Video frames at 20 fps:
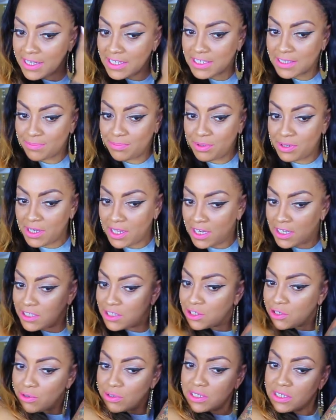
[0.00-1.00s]
need to put it in a
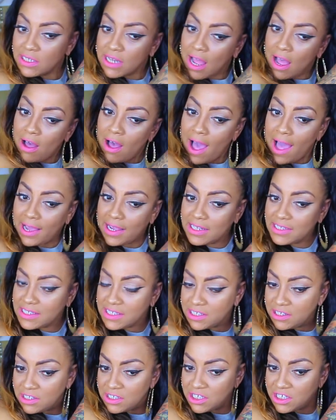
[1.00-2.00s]
certain style, I can
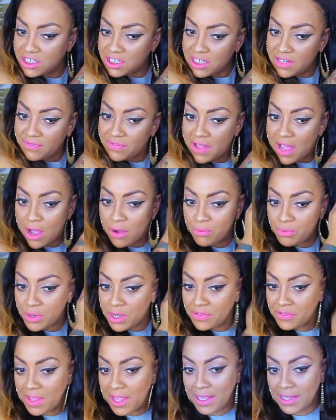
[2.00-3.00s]
still achieve that
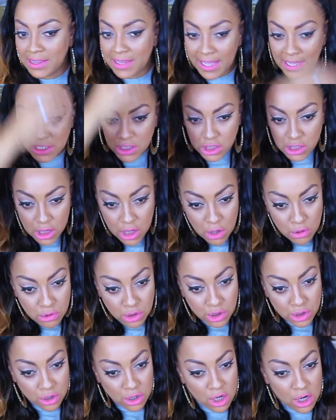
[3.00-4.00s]
with a lace
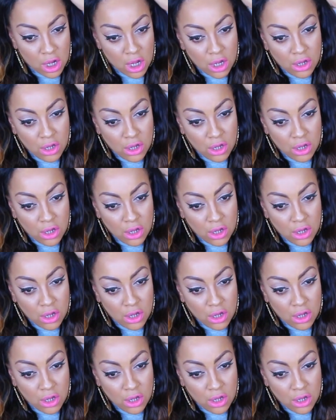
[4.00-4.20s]
closure.